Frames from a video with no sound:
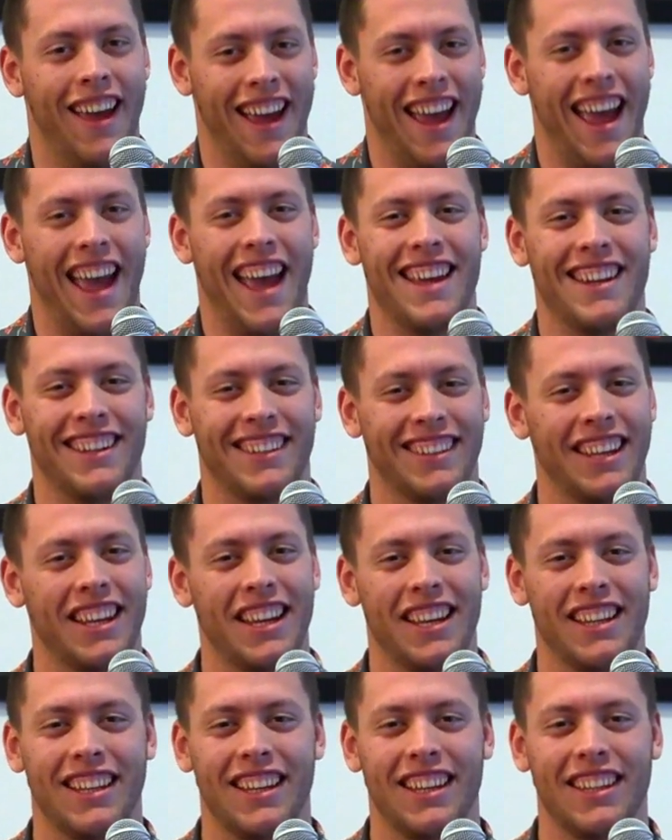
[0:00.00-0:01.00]
And
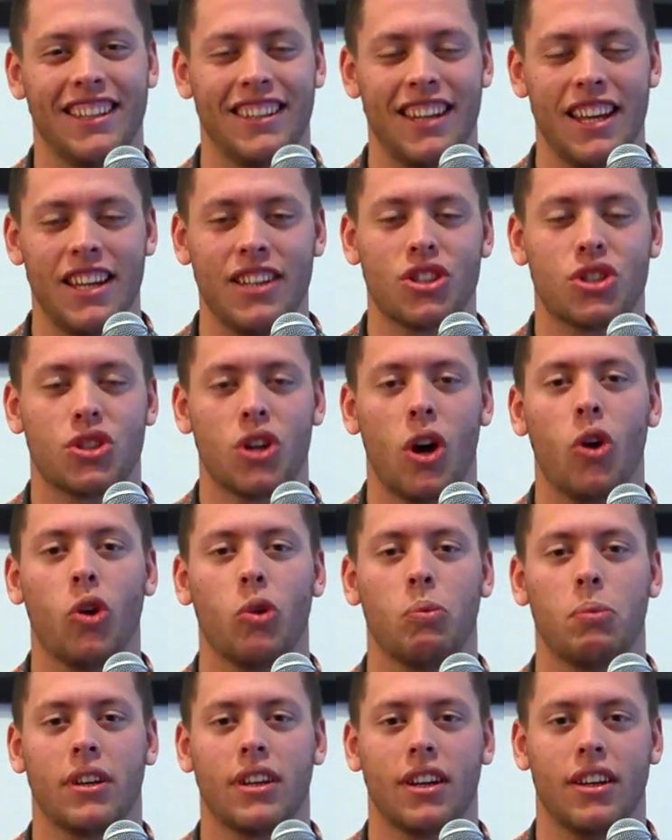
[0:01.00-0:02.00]
it shows
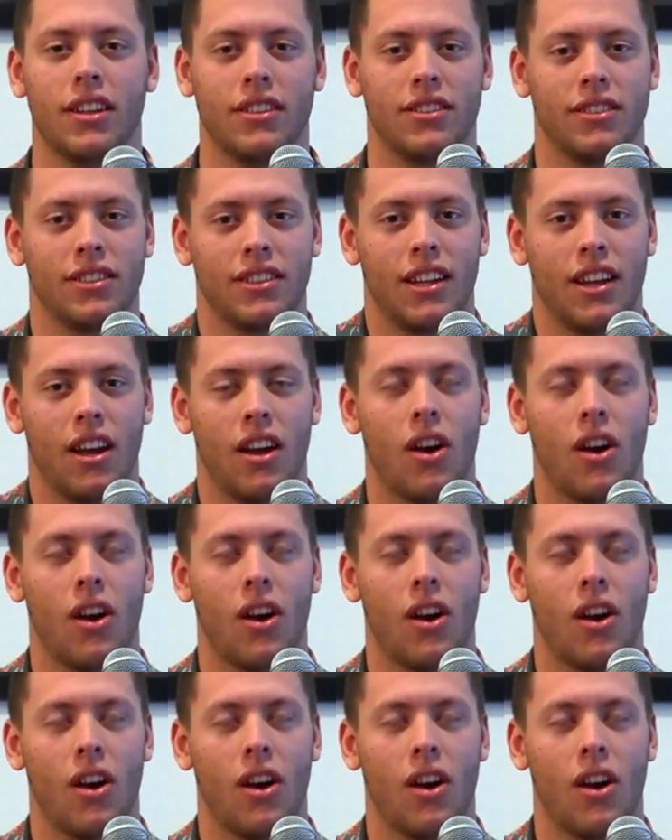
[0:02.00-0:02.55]
because